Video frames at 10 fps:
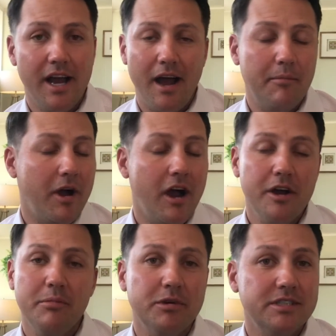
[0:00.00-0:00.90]
I'm
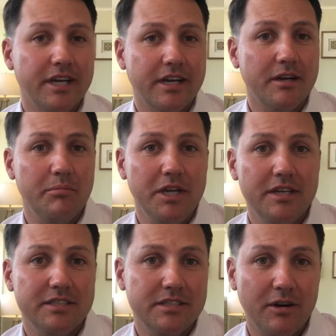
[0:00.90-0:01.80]
100% going to be
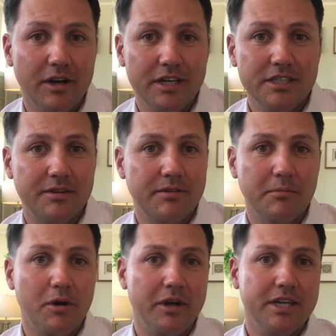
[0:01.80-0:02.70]
discouraged from
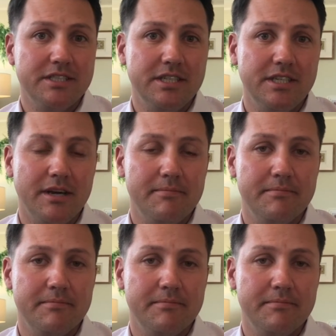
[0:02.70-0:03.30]
going to see them.